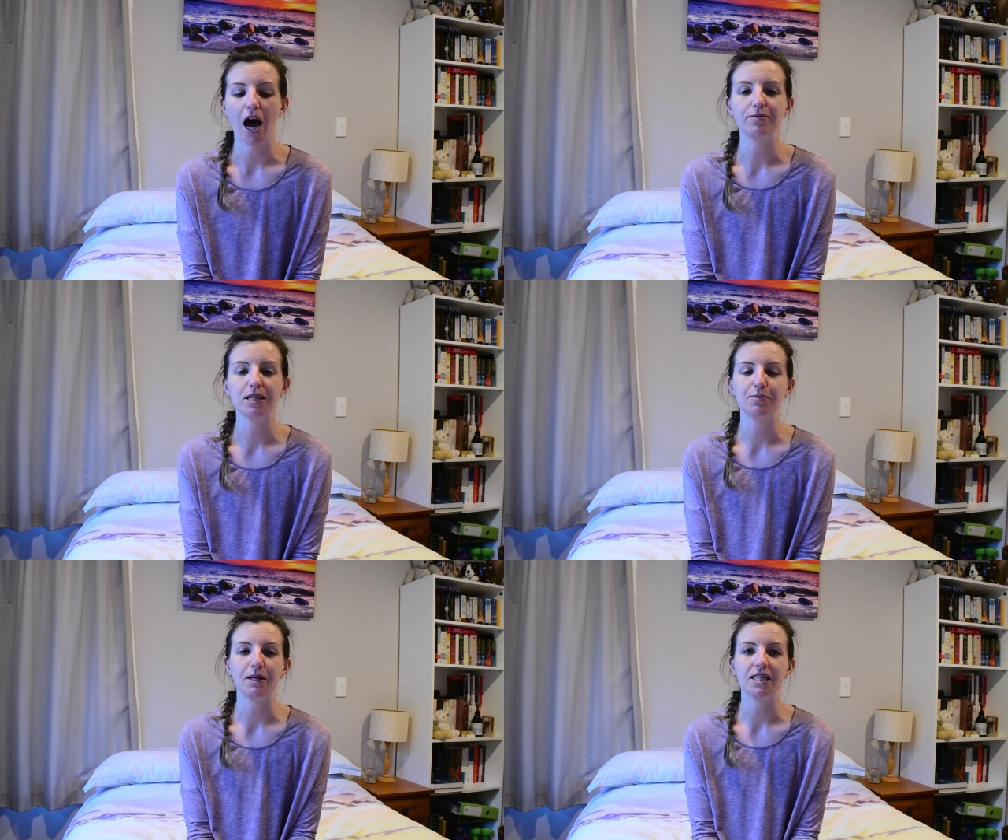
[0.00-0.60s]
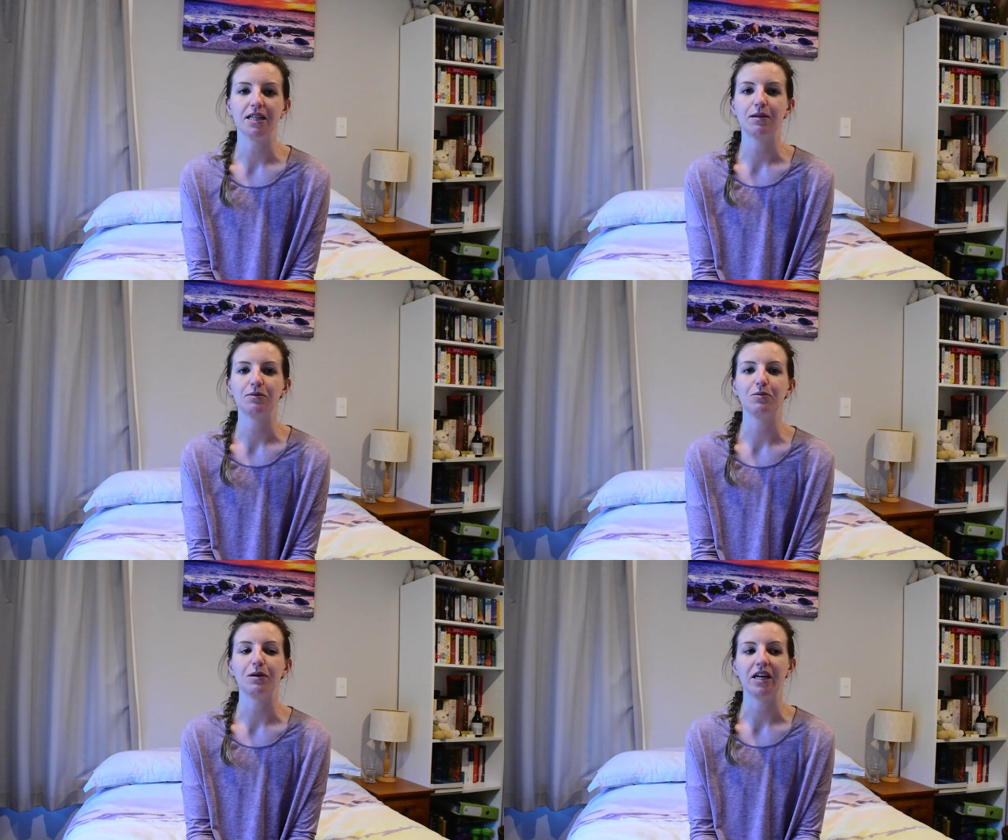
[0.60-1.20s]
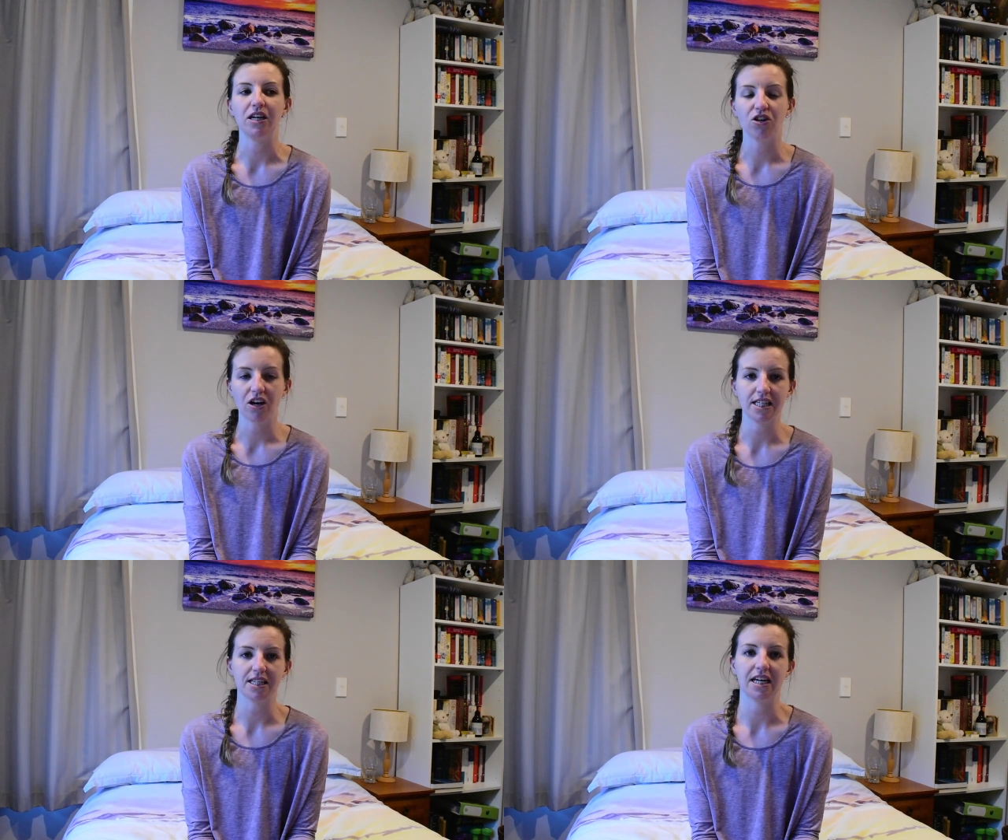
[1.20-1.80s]
I'm expecting them to be
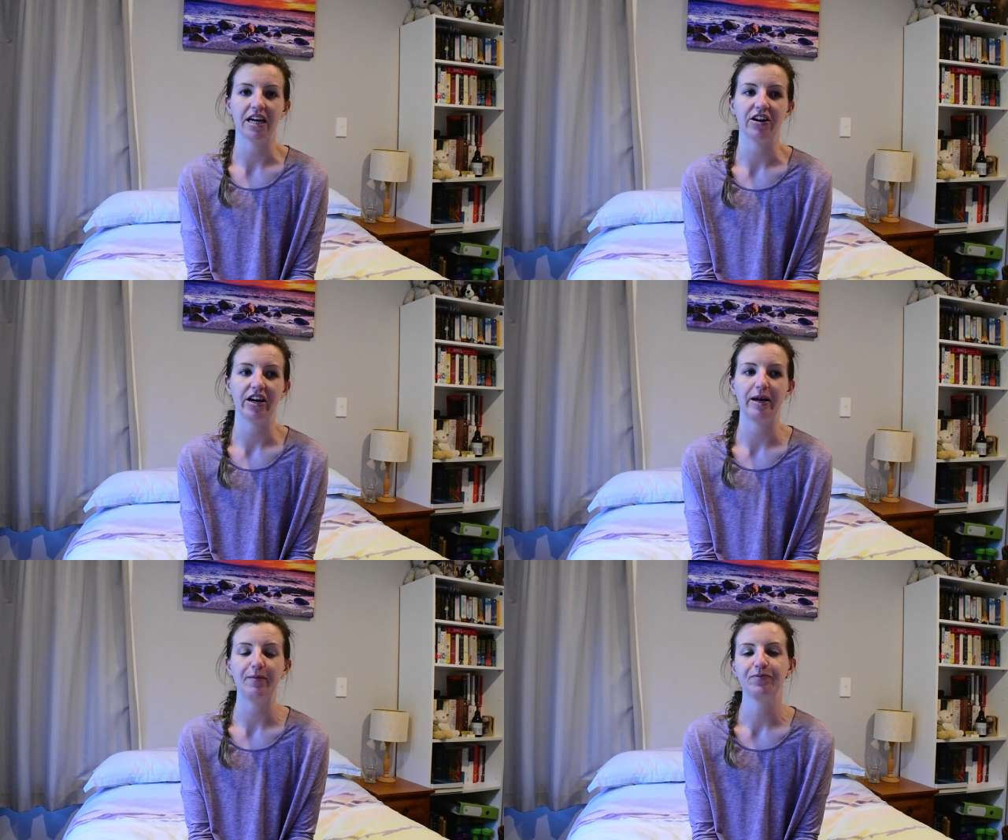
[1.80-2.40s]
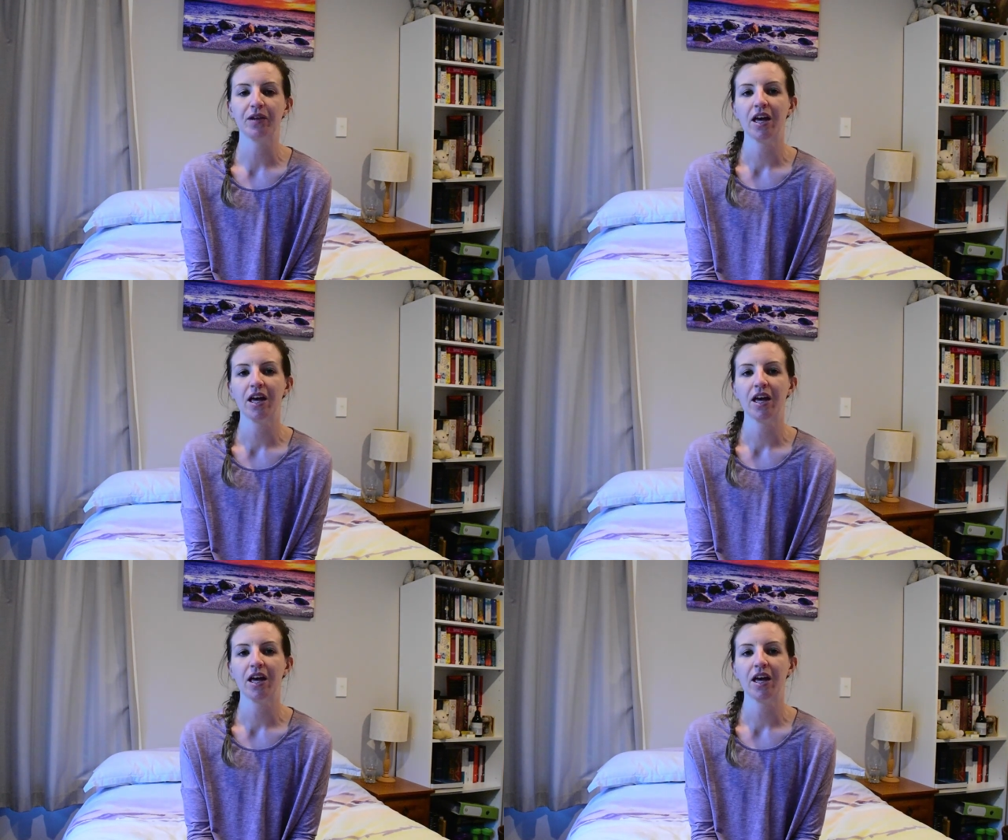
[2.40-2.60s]
nice and airy.